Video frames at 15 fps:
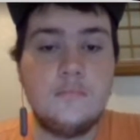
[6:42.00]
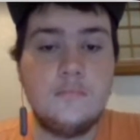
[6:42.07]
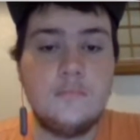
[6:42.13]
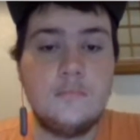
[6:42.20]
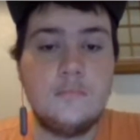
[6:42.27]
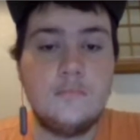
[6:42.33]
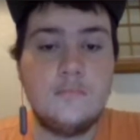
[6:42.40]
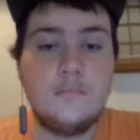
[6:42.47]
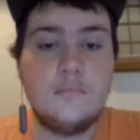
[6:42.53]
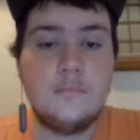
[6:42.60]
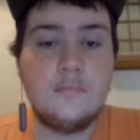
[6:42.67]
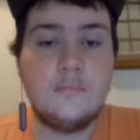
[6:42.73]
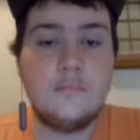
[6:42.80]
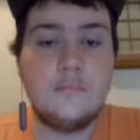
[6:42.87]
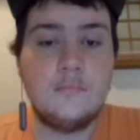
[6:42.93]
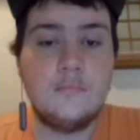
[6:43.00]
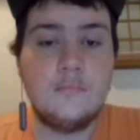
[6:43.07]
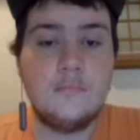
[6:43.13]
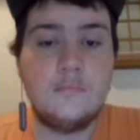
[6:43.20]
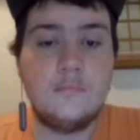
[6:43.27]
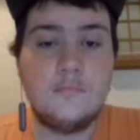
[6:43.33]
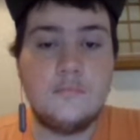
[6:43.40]

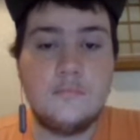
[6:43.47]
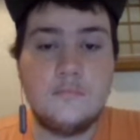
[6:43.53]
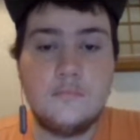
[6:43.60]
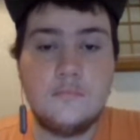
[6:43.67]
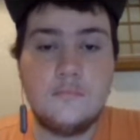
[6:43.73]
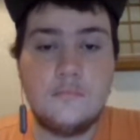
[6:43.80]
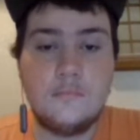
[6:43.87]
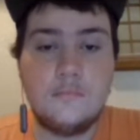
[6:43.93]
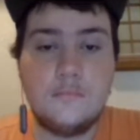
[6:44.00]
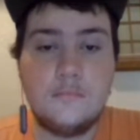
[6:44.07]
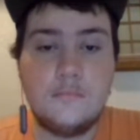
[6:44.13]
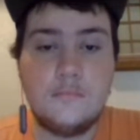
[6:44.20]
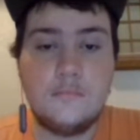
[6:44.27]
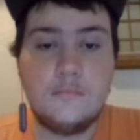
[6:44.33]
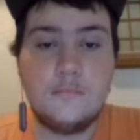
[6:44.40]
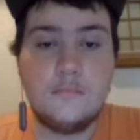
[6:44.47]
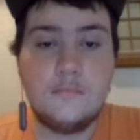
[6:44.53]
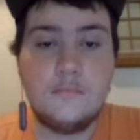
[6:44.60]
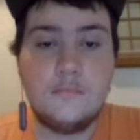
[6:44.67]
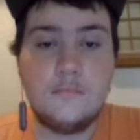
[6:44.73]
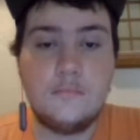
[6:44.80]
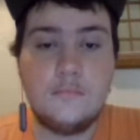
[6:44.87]

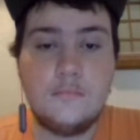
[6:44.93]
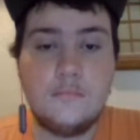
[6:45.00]
[no speech]